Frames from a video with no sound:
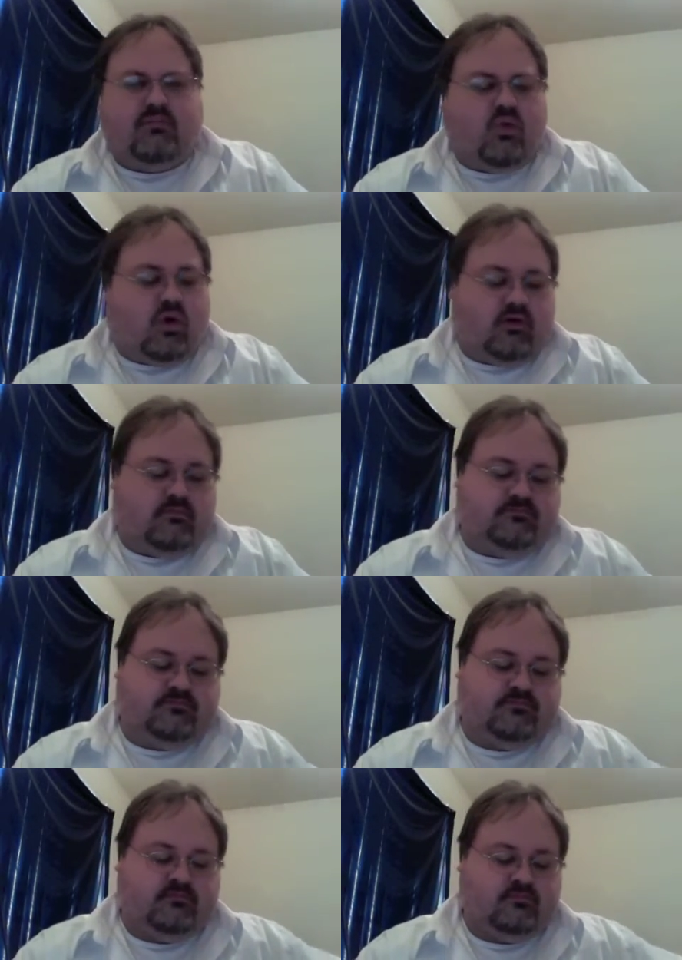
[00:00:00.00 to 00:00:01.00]
more,
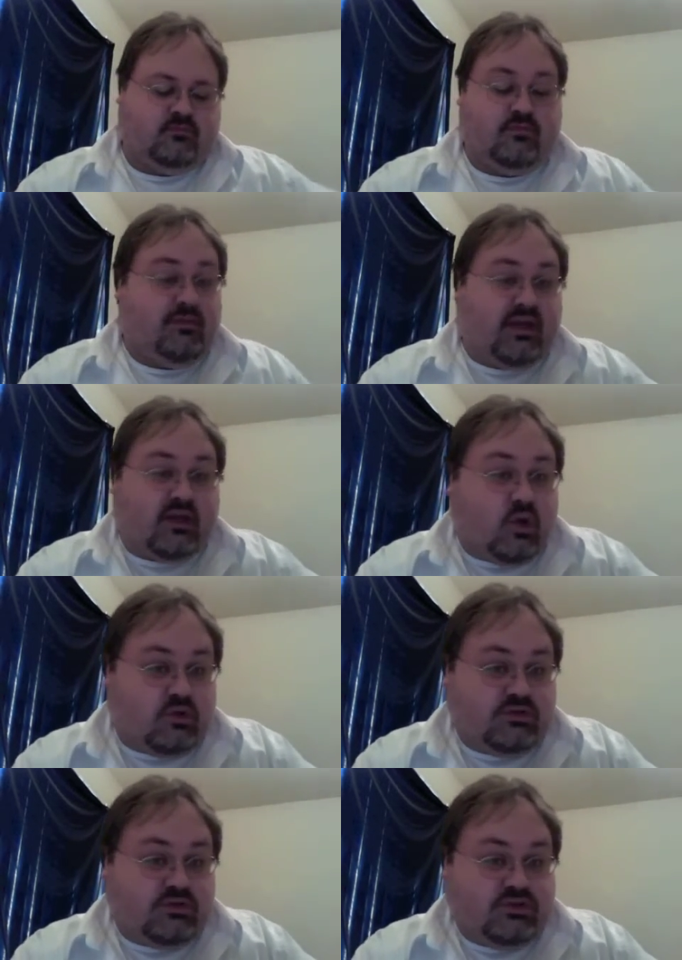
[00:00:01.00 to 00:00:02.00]
or maybe a
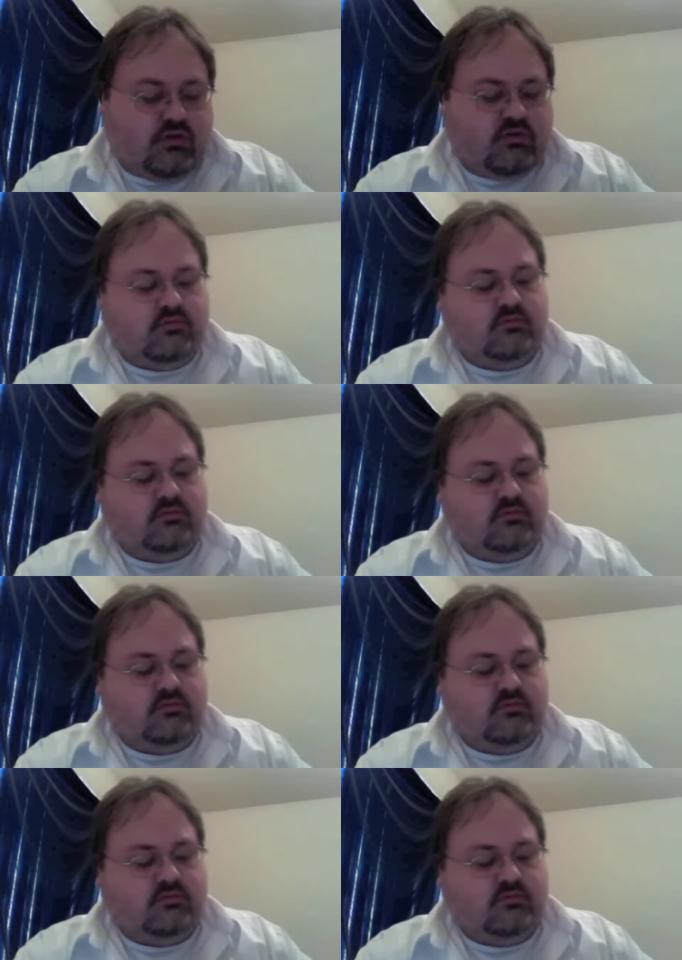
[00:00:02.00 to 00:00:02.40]
gold Jordan.